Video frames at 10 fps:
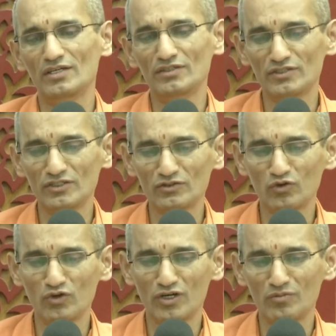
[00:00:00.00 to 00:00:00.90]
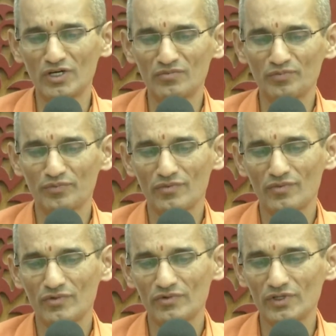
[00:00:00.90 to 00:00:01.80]
He says, no Rama,
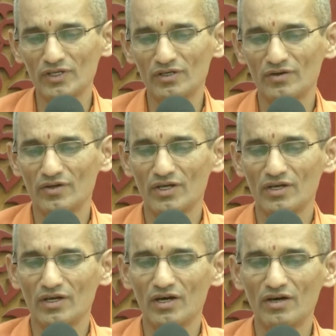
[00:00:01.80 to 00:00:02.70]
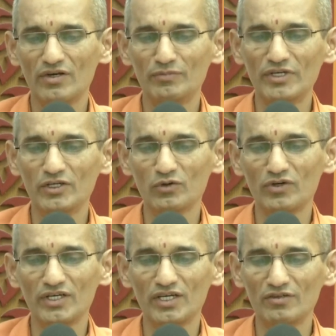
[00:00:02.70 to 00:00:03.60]
see, I will be here
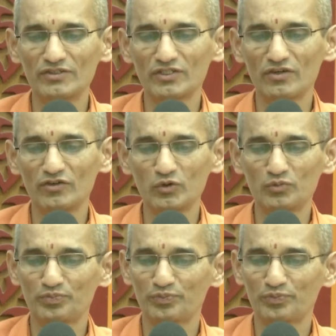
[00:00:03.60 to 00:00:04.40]
only, I will serve you.